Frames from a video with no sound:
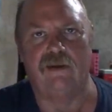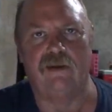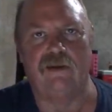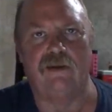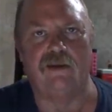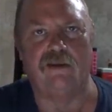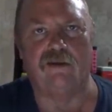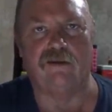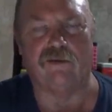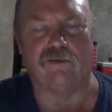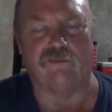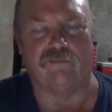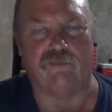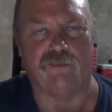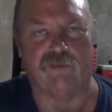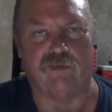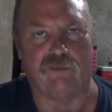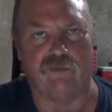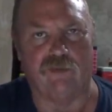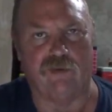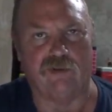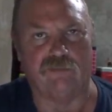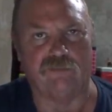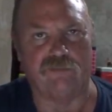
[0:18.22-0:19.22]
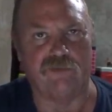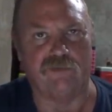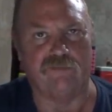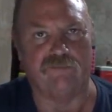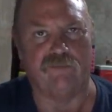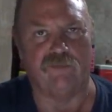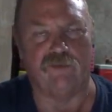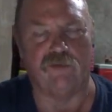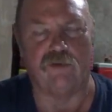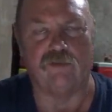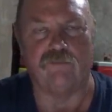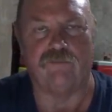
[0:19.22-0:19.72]
Hello everyone, welcome to A
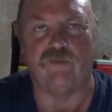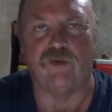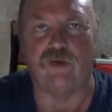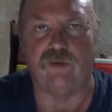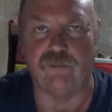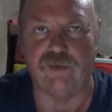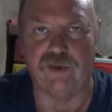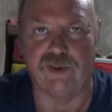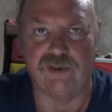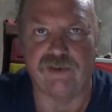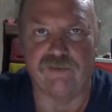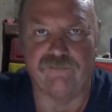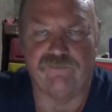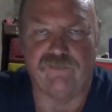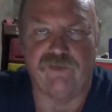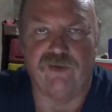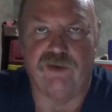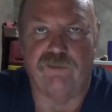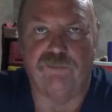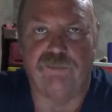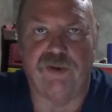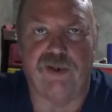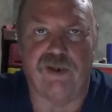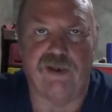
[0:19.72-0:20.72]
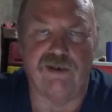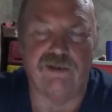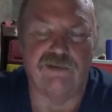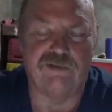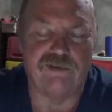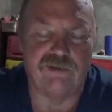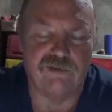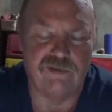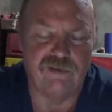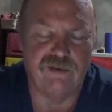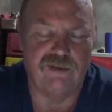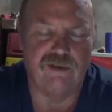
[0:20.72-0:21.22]
Foreigner Farming in the
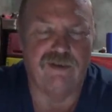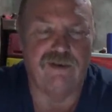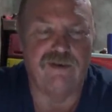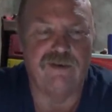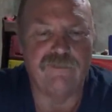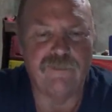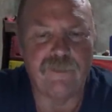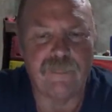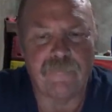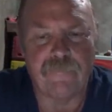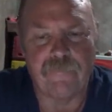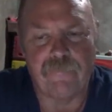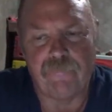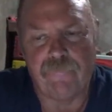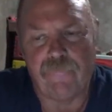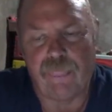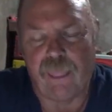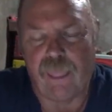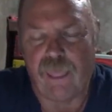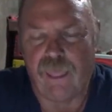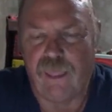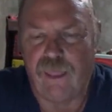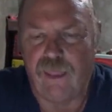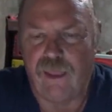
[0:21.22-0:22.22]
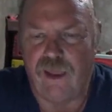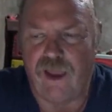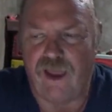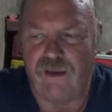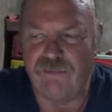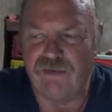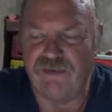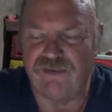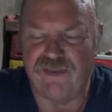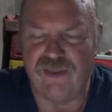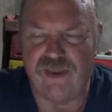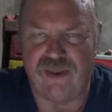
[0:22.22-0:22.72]
Philippines. I've
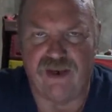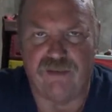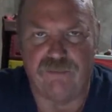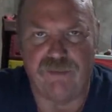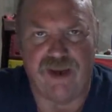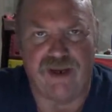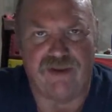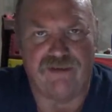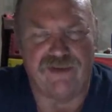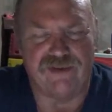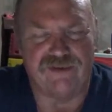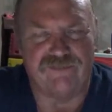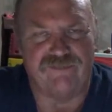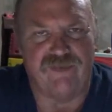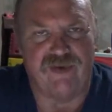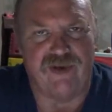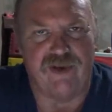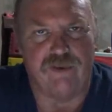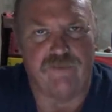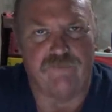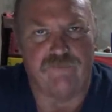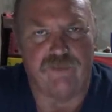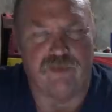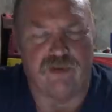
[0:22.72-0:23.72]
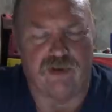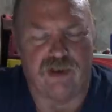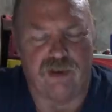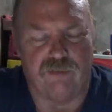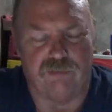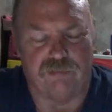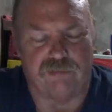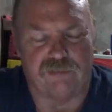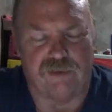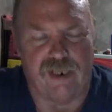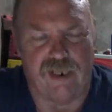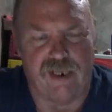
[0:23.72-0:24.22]
been thinking of making this video for a
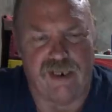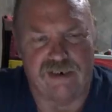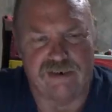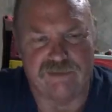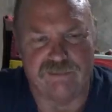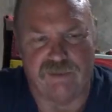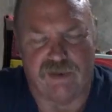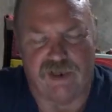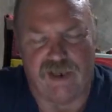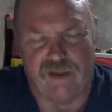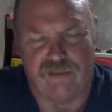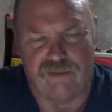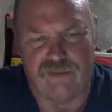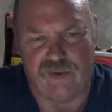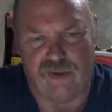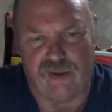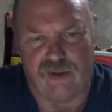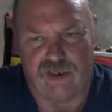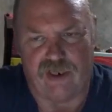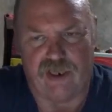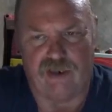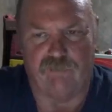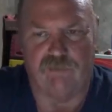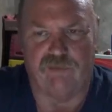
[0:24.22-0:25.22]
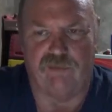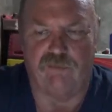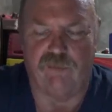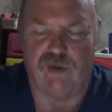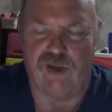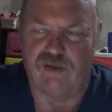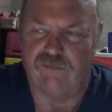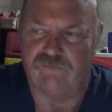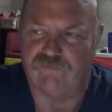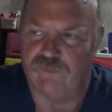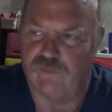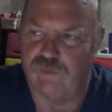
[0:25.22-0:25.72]
couple of days, but I thought I would
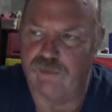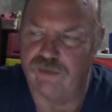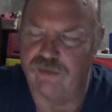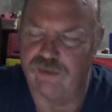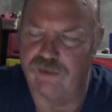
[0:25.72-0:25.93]
wait for